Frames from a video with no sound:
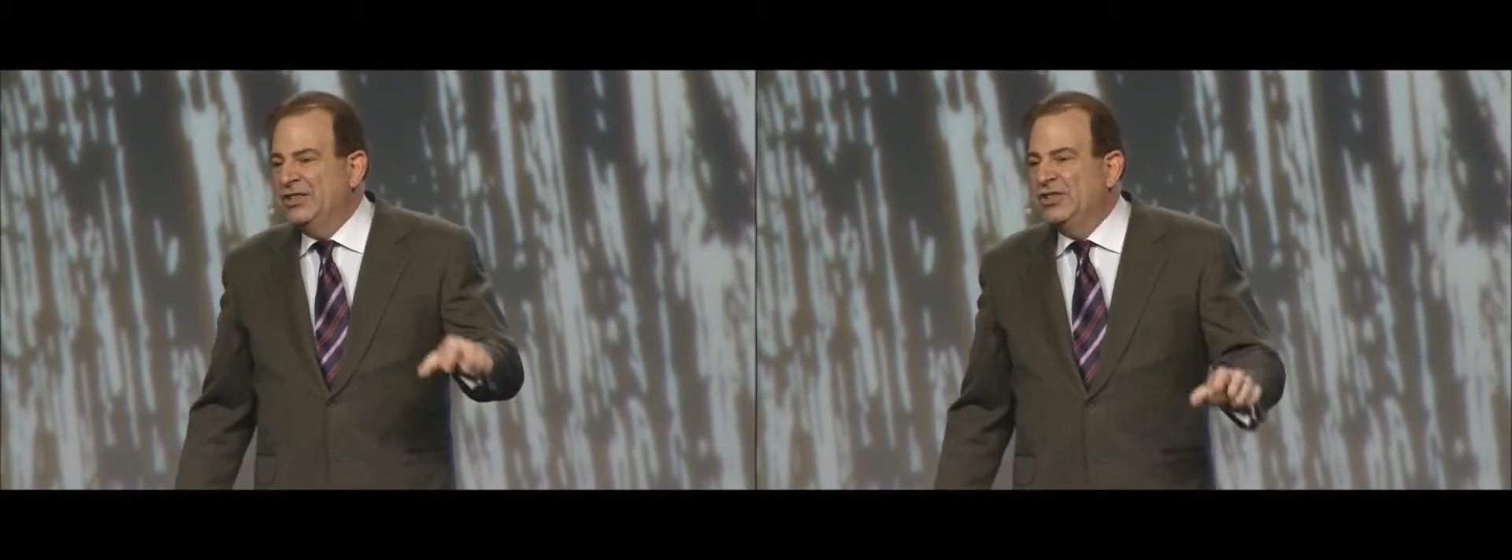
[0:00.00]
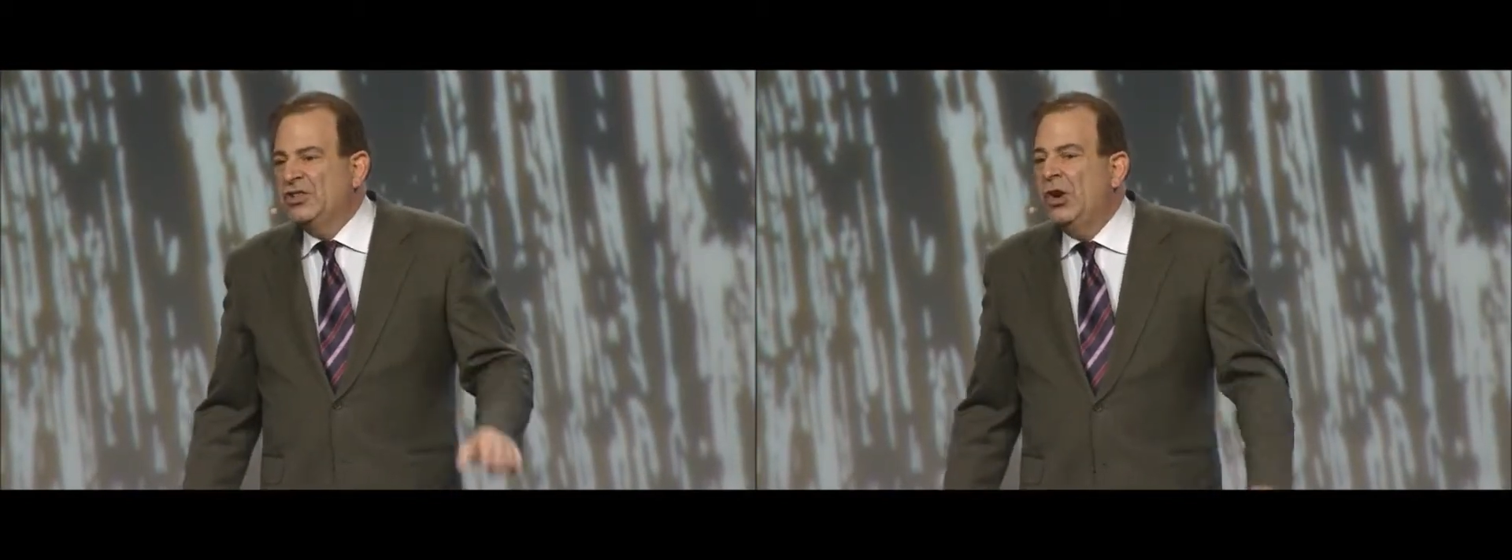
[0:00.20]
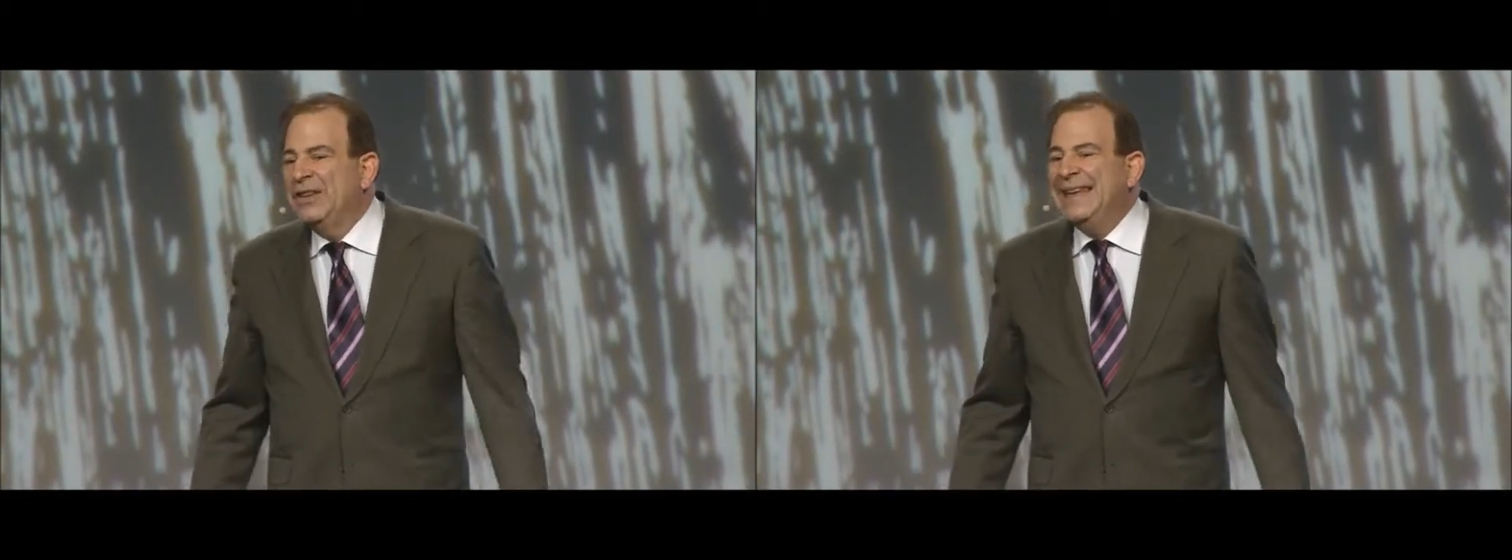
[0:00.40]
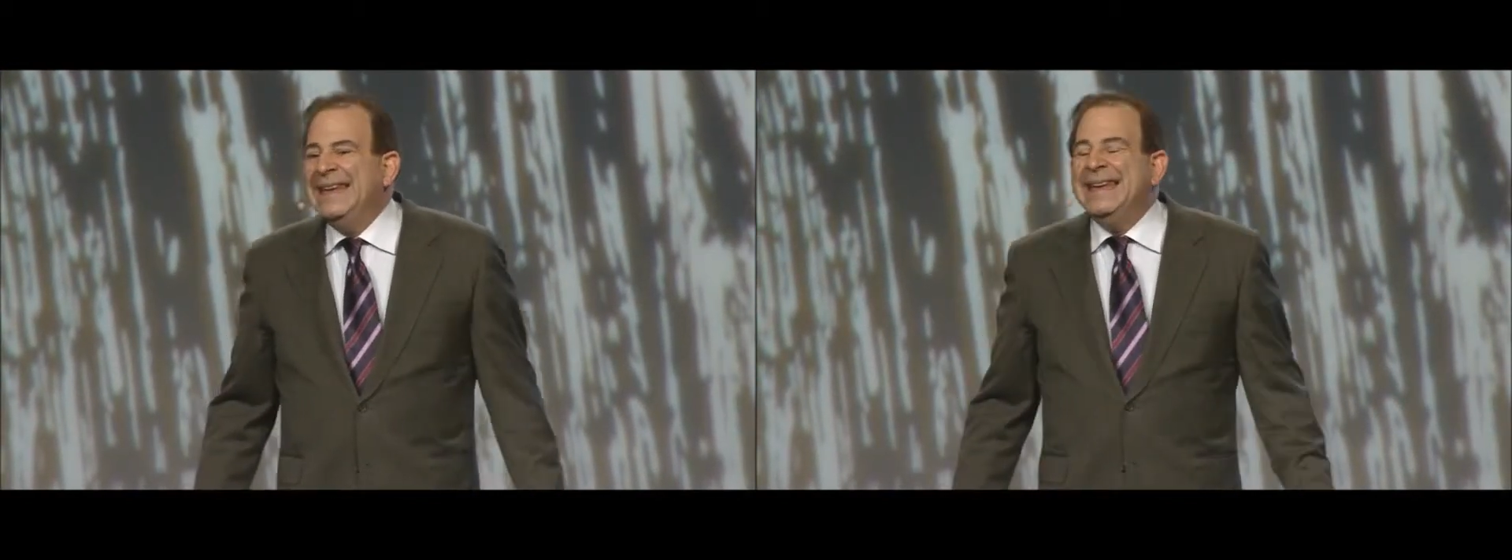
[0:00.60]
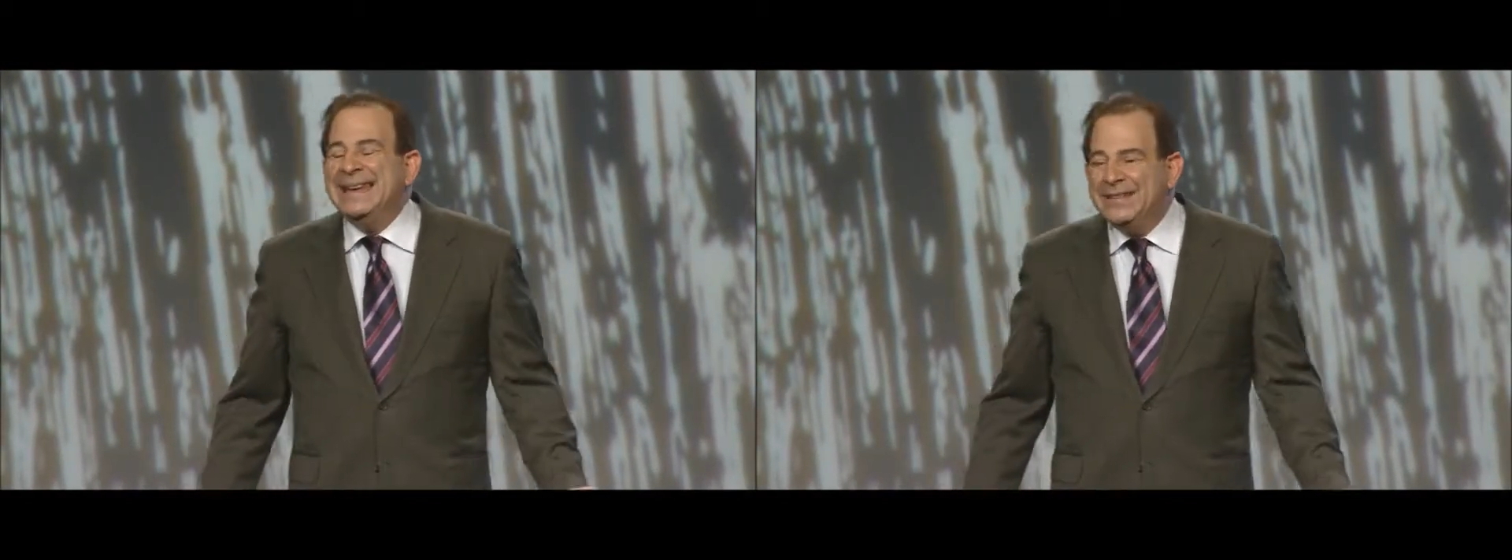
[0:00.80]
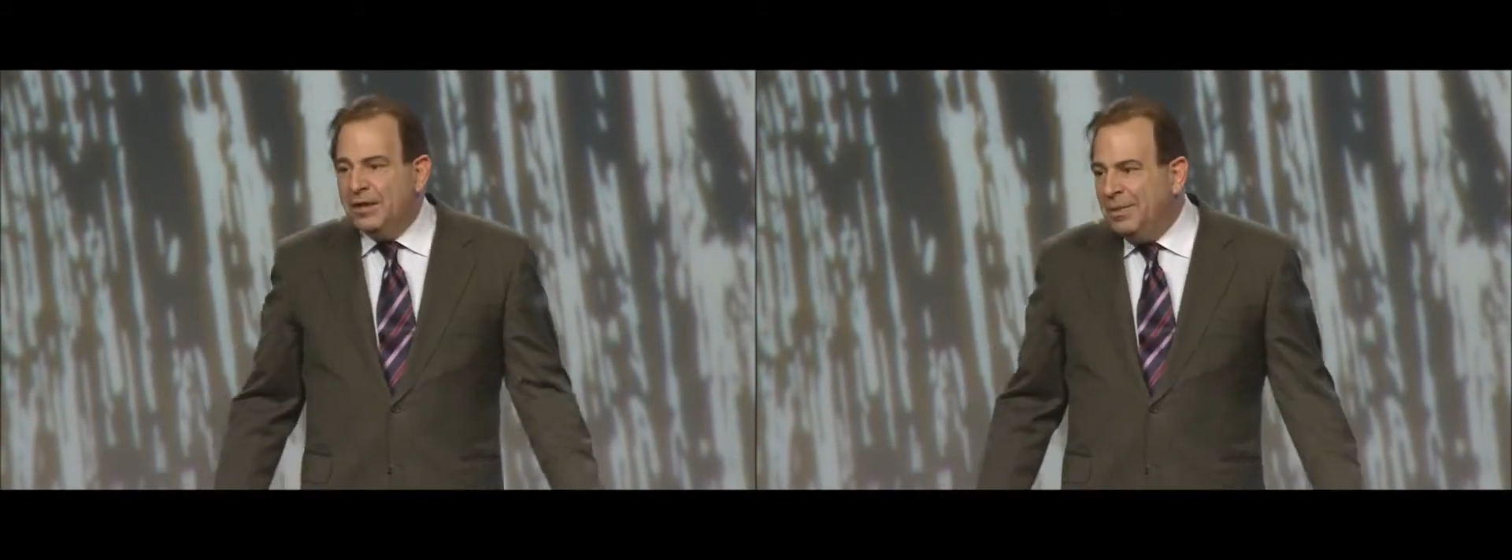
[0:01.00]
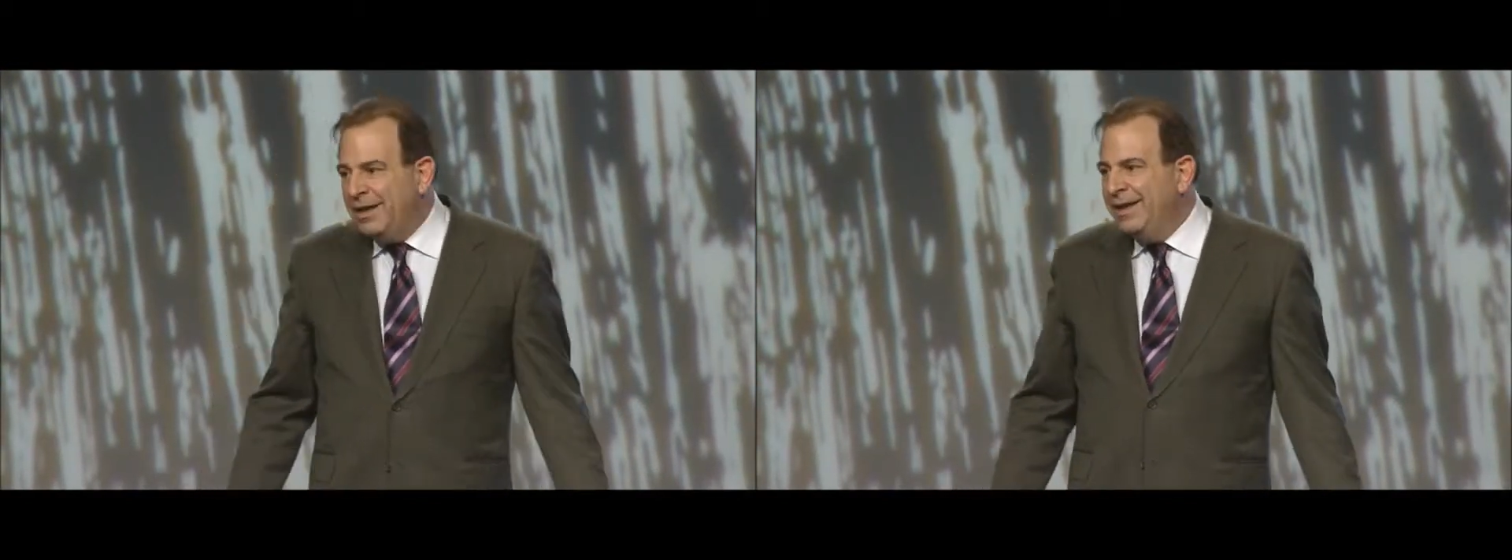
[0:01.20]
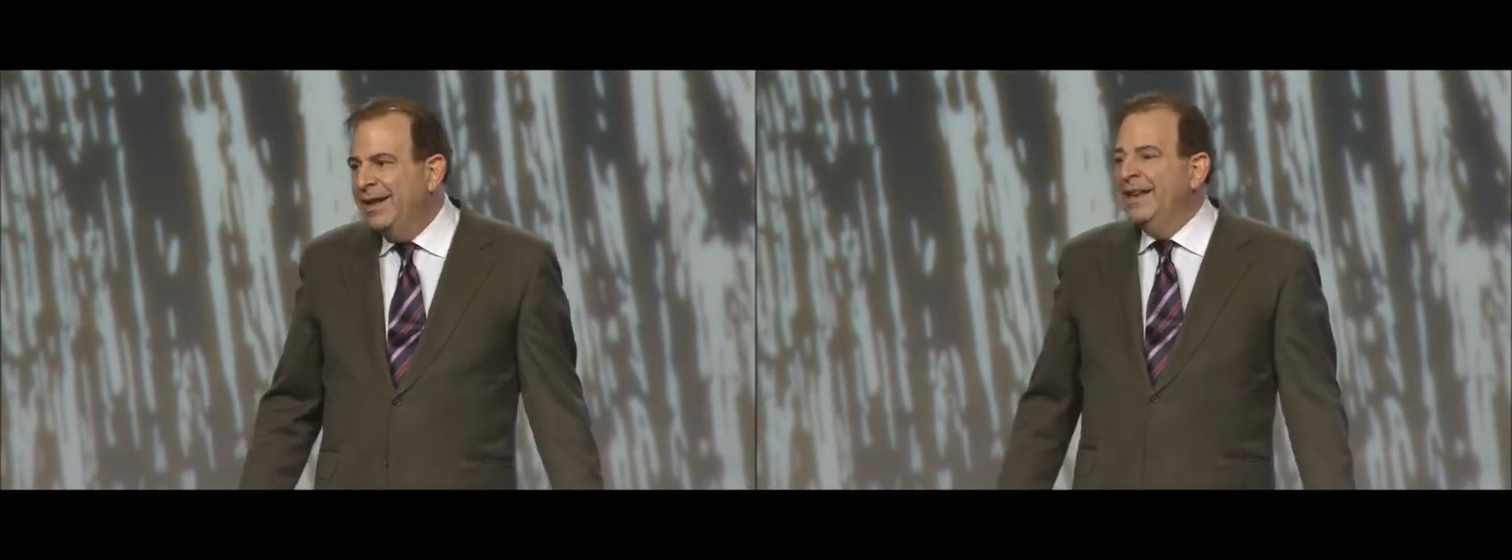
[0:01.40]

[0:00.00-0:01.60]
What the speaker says: It's called the intima.